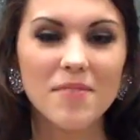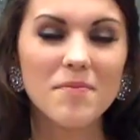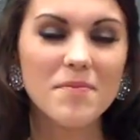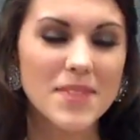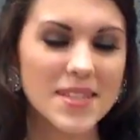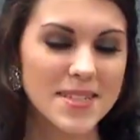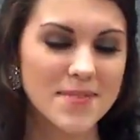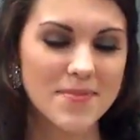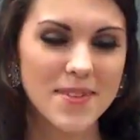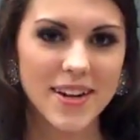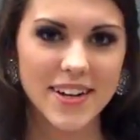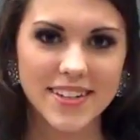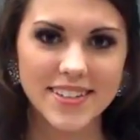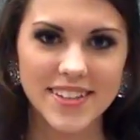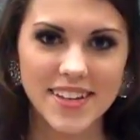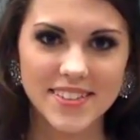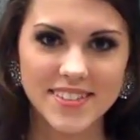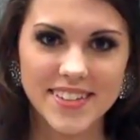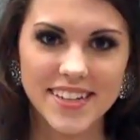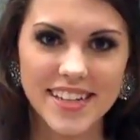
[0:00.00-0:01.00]
Miss Merrick's
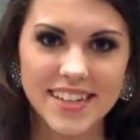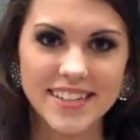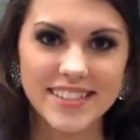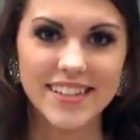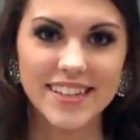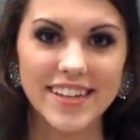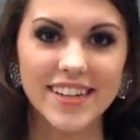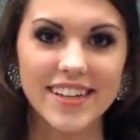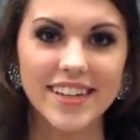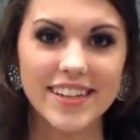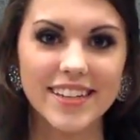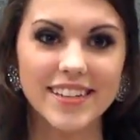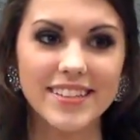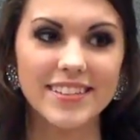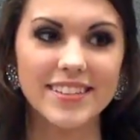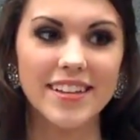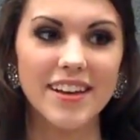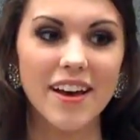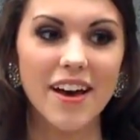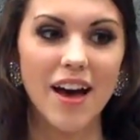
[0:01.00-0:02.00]
Outstanding Teen
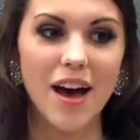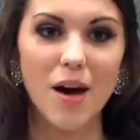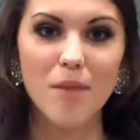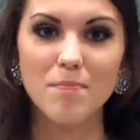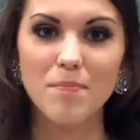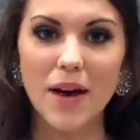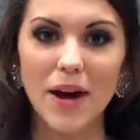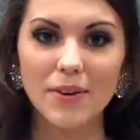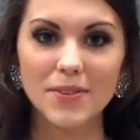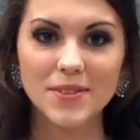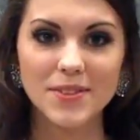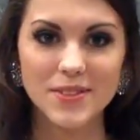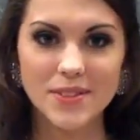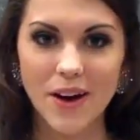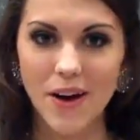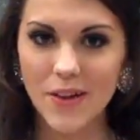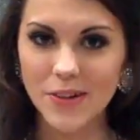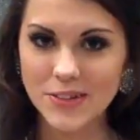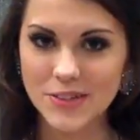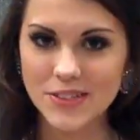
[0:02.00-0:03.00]
is about
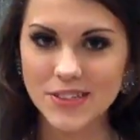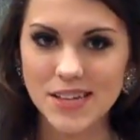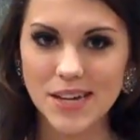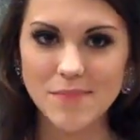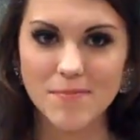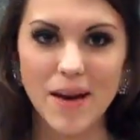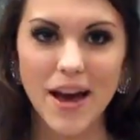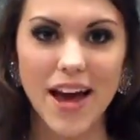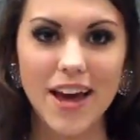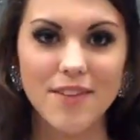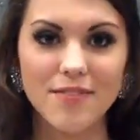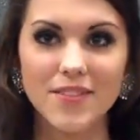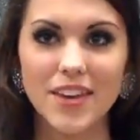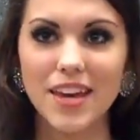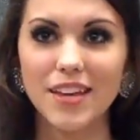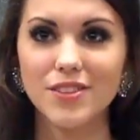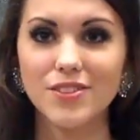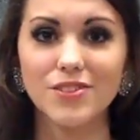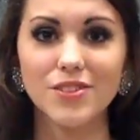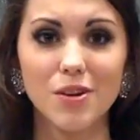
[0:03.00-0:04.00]
scholarship. I have
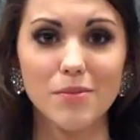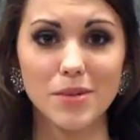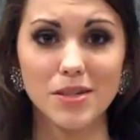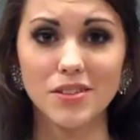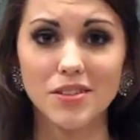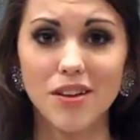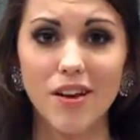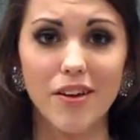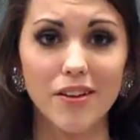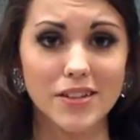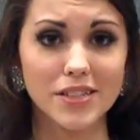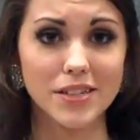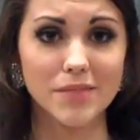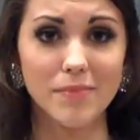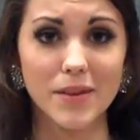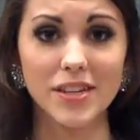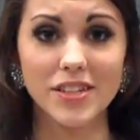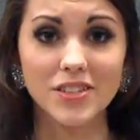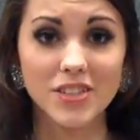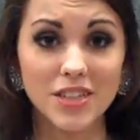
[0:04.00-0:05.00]
gained so much scholarship
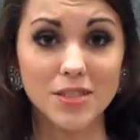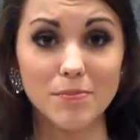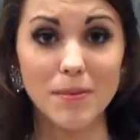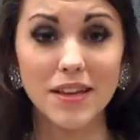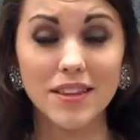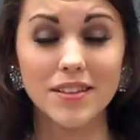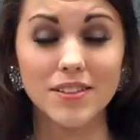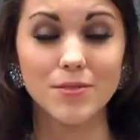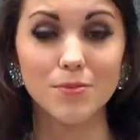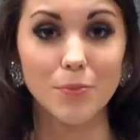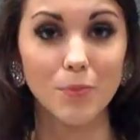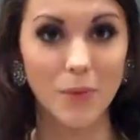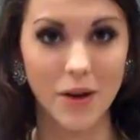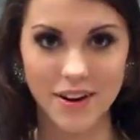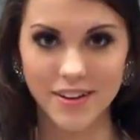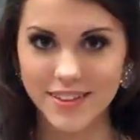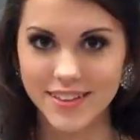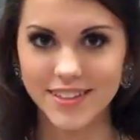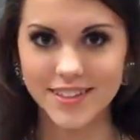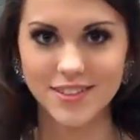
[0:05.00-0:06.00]
money just by this
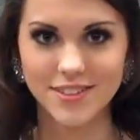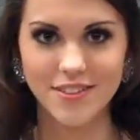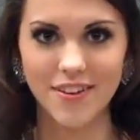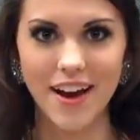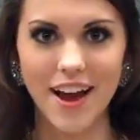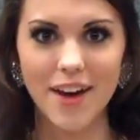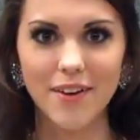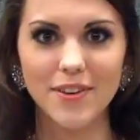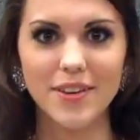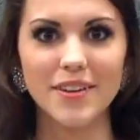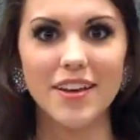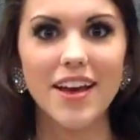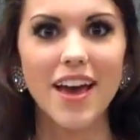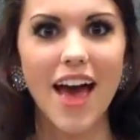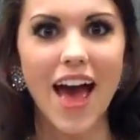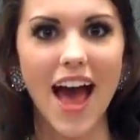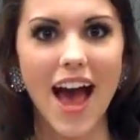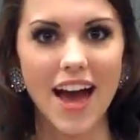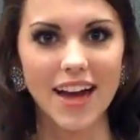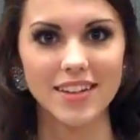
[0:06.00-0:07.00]
wearing this crown and
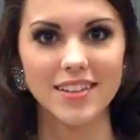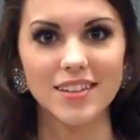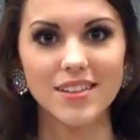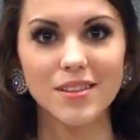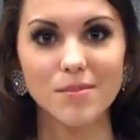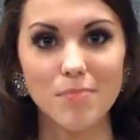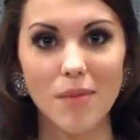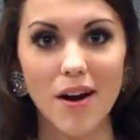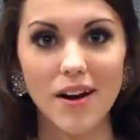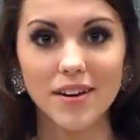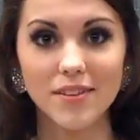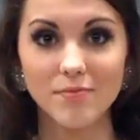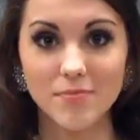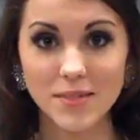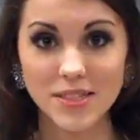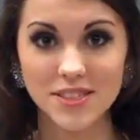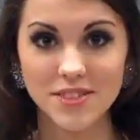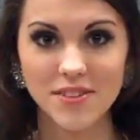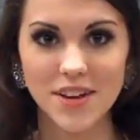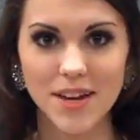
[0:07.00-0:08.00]
acting the part of
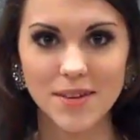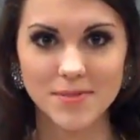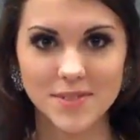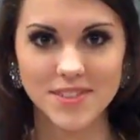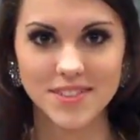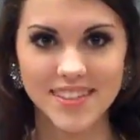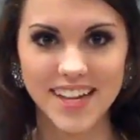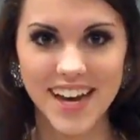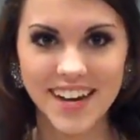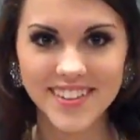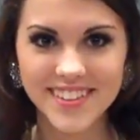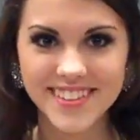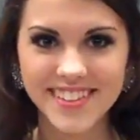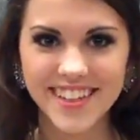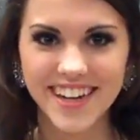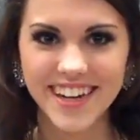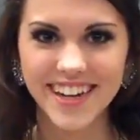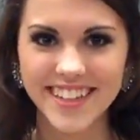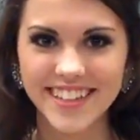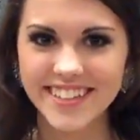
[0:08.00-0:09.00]
Miss New Hampshire's
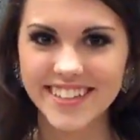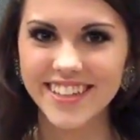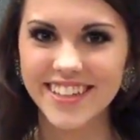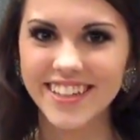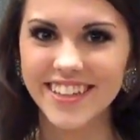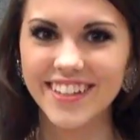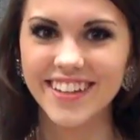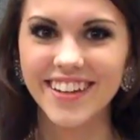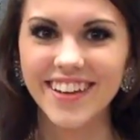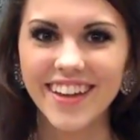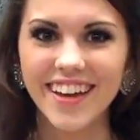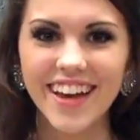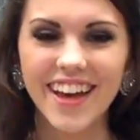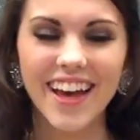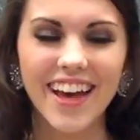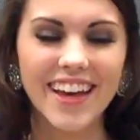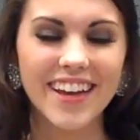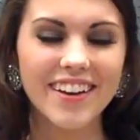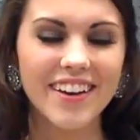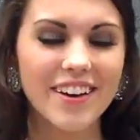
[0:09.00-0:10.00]
Outstanding Teen.
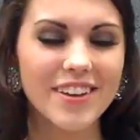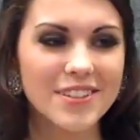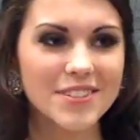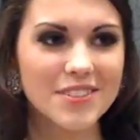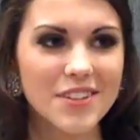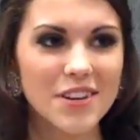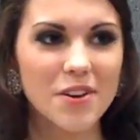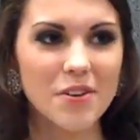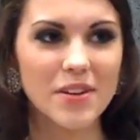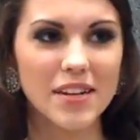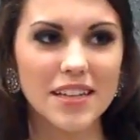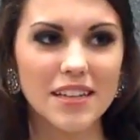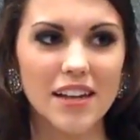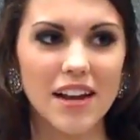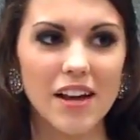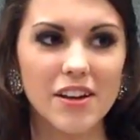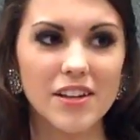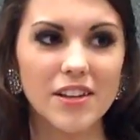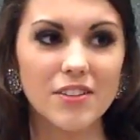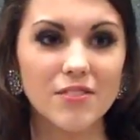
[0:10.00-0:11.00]
And also, it
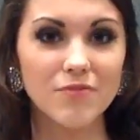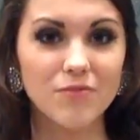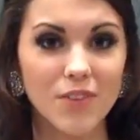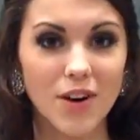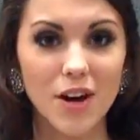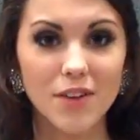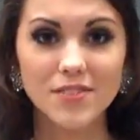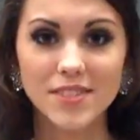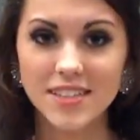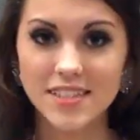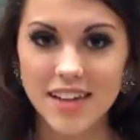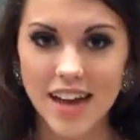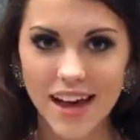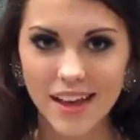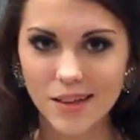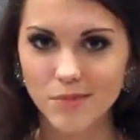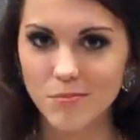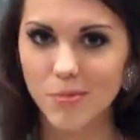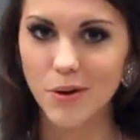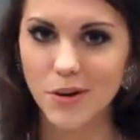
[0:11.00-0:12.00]
involves the
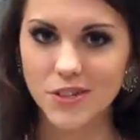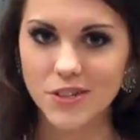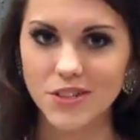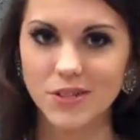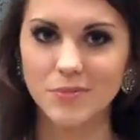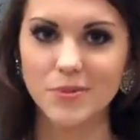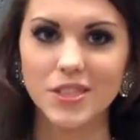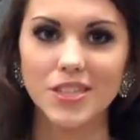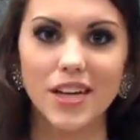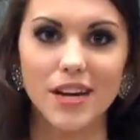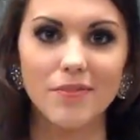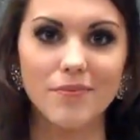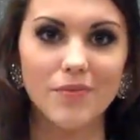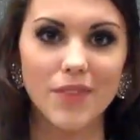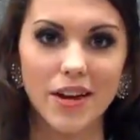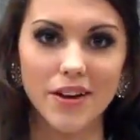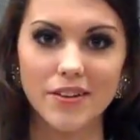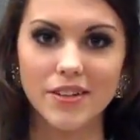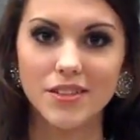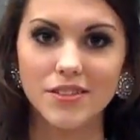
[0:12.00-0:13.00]
talent portion, which I'm
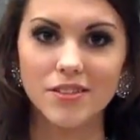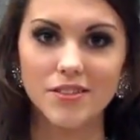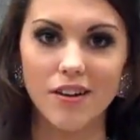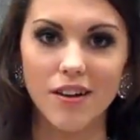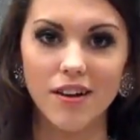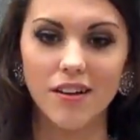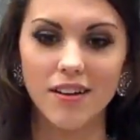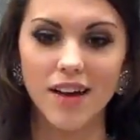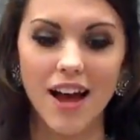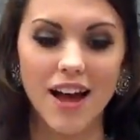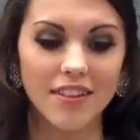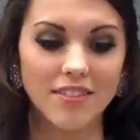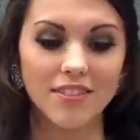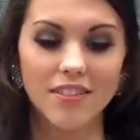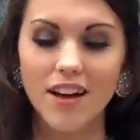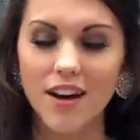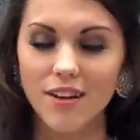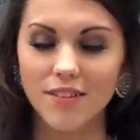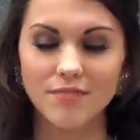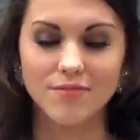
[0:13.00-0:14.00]
very strong. I
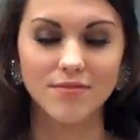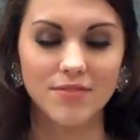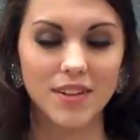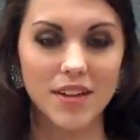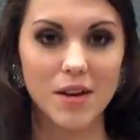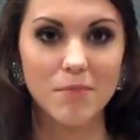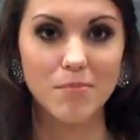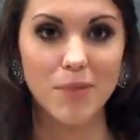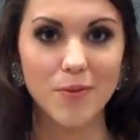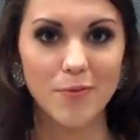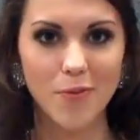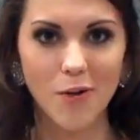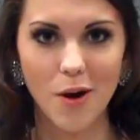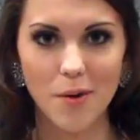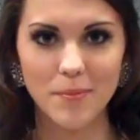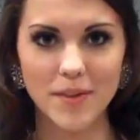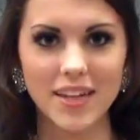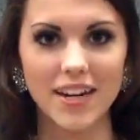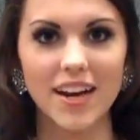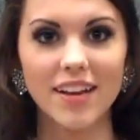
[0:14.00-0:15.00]
love
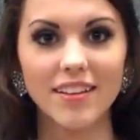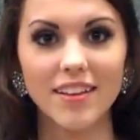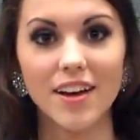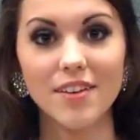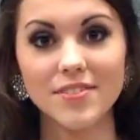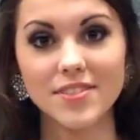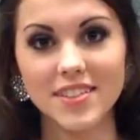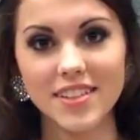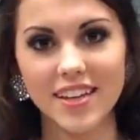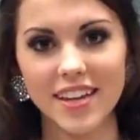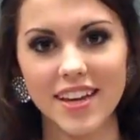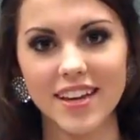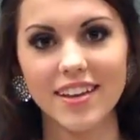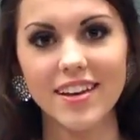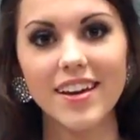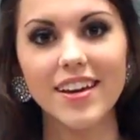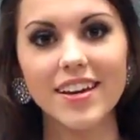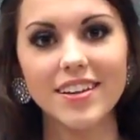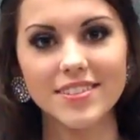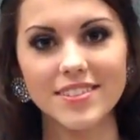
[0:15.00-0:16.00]
performing and I love singing,
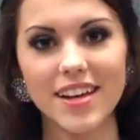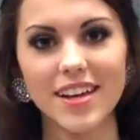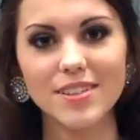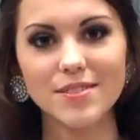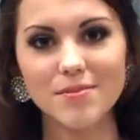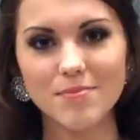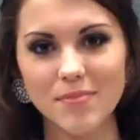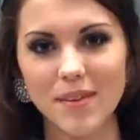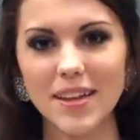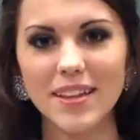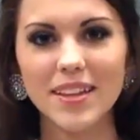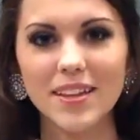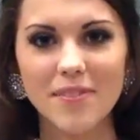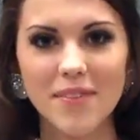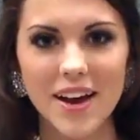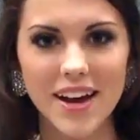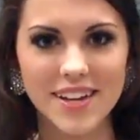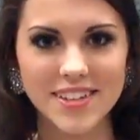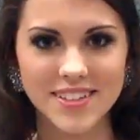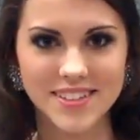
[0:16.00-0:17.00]
so that's mainly
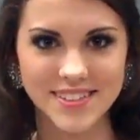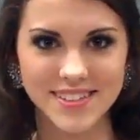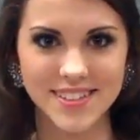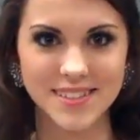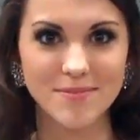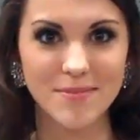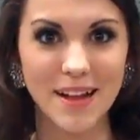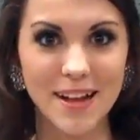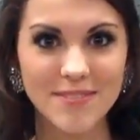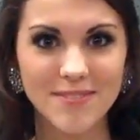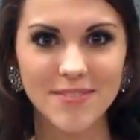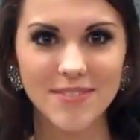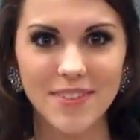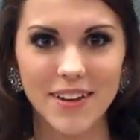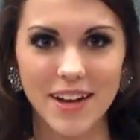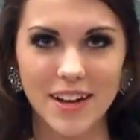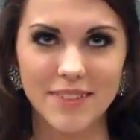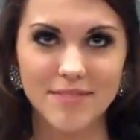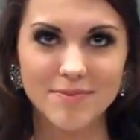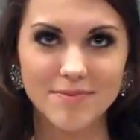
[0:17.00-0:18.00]
why I chose this,
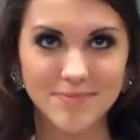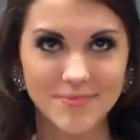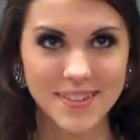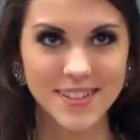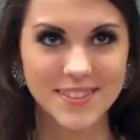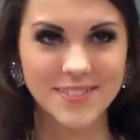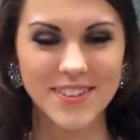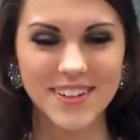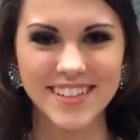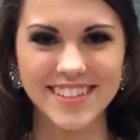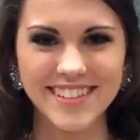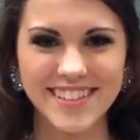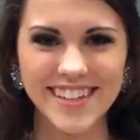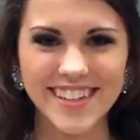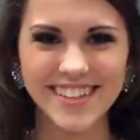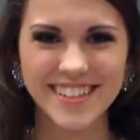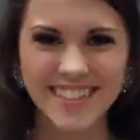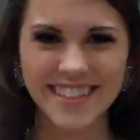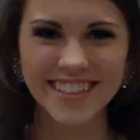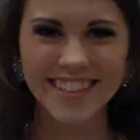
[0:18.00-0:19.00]
uh, this
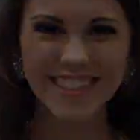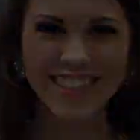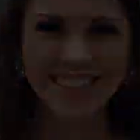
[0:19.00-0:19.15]
organization.